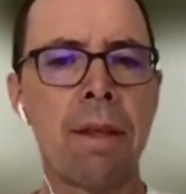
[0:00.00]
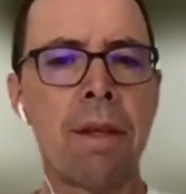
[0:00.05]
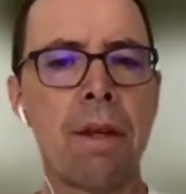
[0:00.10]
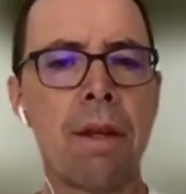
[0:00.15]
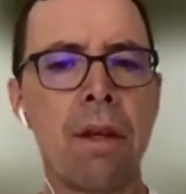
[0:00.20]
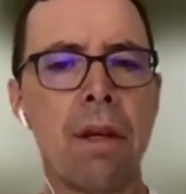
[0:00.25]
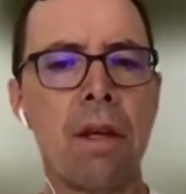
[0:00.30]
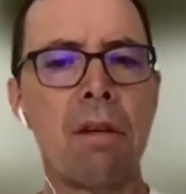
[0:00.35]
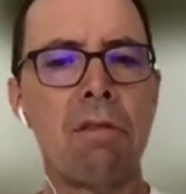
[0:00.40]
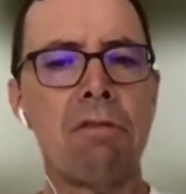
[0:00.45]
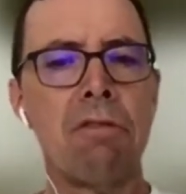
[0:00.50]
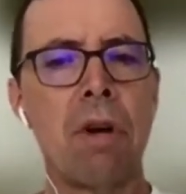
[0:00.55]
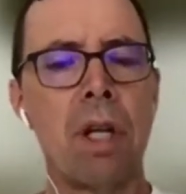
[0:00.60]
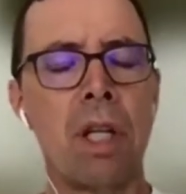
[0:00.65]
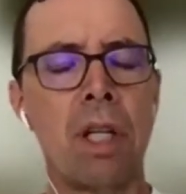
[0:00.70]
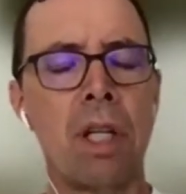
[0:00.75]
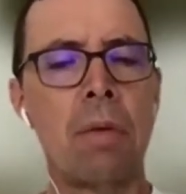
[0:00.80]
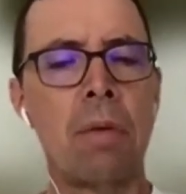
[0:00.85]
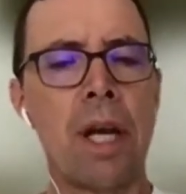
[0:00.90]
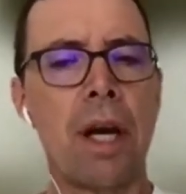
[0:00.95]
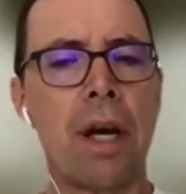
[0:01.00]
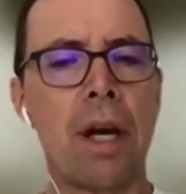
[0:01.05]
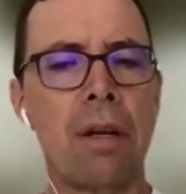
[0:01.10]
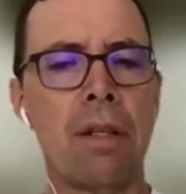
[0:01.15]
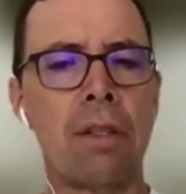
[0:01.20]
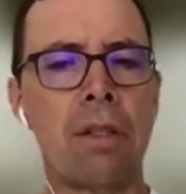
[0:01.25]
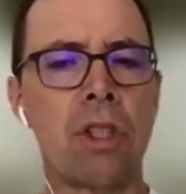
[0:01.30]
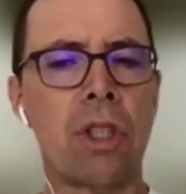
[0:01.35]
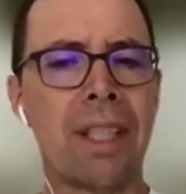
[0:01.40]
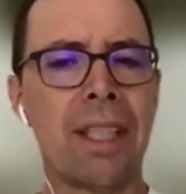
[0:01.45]
Following others'
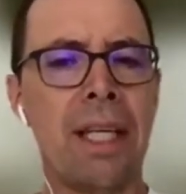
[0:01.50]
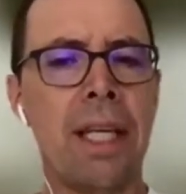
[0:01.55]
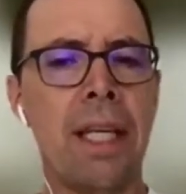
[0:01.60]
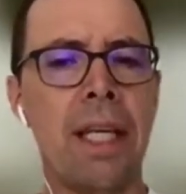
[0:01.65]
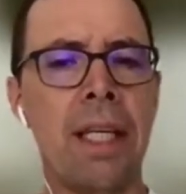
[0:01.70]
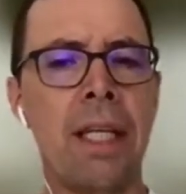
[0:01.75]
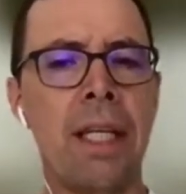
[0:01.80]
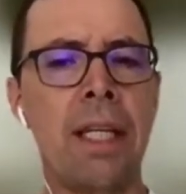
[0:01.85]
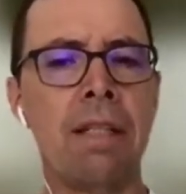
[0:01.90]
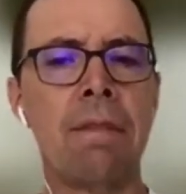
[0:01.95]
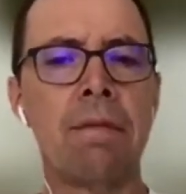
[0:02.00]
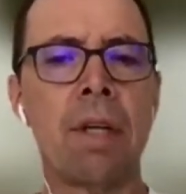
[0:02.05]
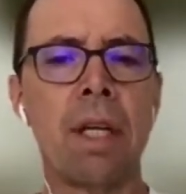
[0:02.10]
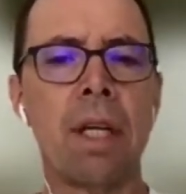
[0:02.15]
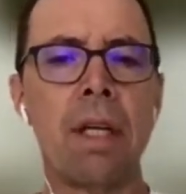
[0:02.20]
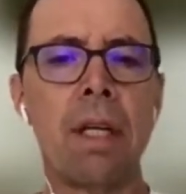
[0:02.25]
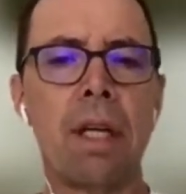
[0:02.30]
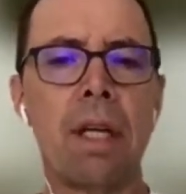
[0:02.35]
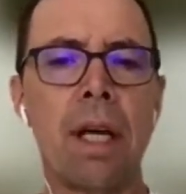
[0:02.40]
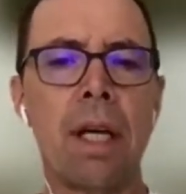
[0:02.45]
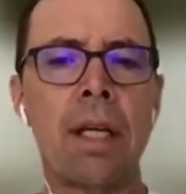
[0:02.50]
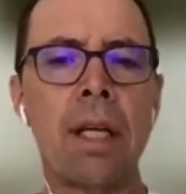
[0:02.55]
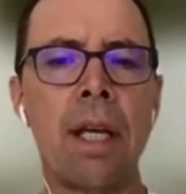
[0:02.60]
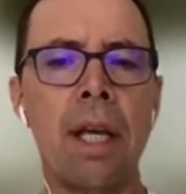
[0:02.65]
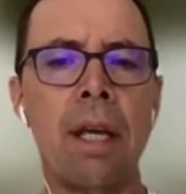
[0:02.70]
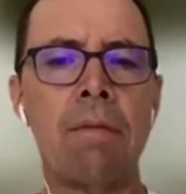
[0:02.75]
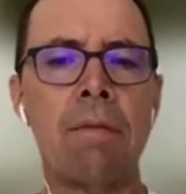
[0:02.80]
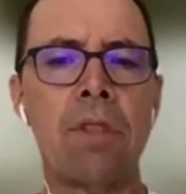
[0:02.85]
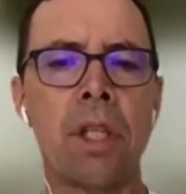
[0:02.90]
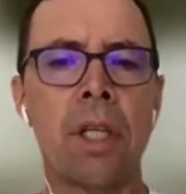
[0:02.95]
lead, I came to
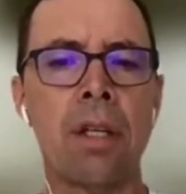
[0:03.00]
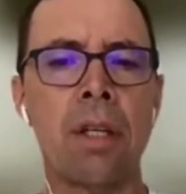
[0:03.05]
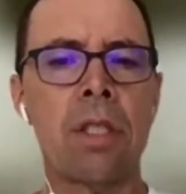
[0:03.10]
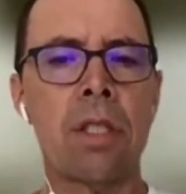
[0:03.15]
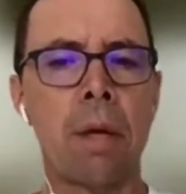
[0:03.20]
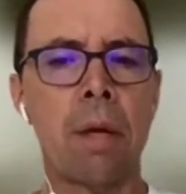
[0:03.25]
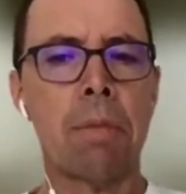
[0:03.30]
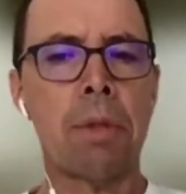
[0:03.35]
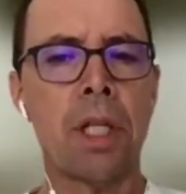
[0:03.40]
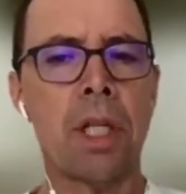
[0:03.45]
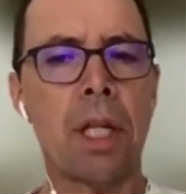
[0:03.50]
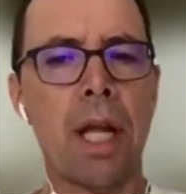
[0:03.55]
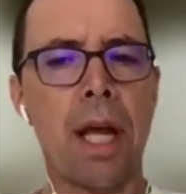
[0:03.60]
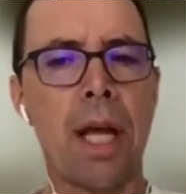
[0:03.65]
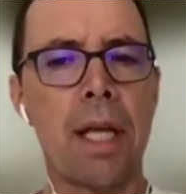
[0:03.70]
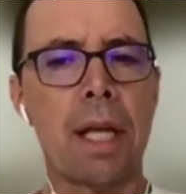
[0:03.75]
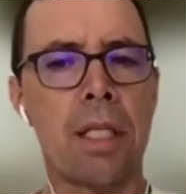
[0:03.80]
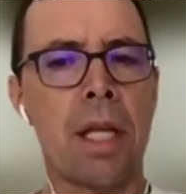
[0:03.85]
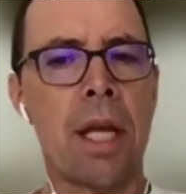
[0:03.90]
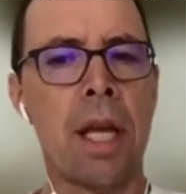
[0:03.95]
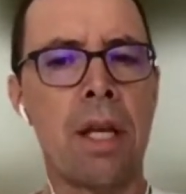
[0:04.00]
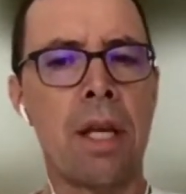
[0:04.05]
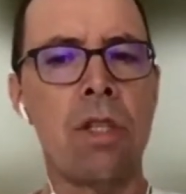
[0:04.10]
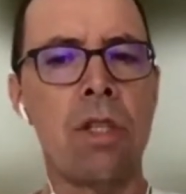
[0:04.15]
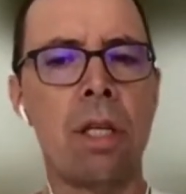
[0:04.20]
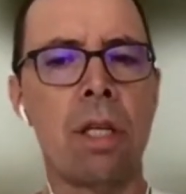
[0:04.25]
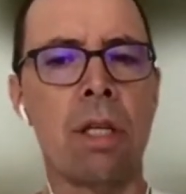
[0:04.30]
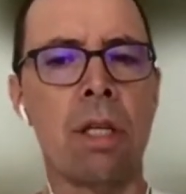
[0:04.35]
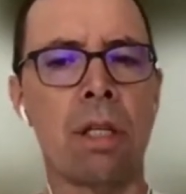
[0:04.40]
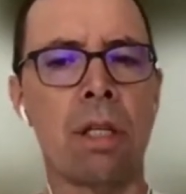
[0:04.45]
conceptualize Tangier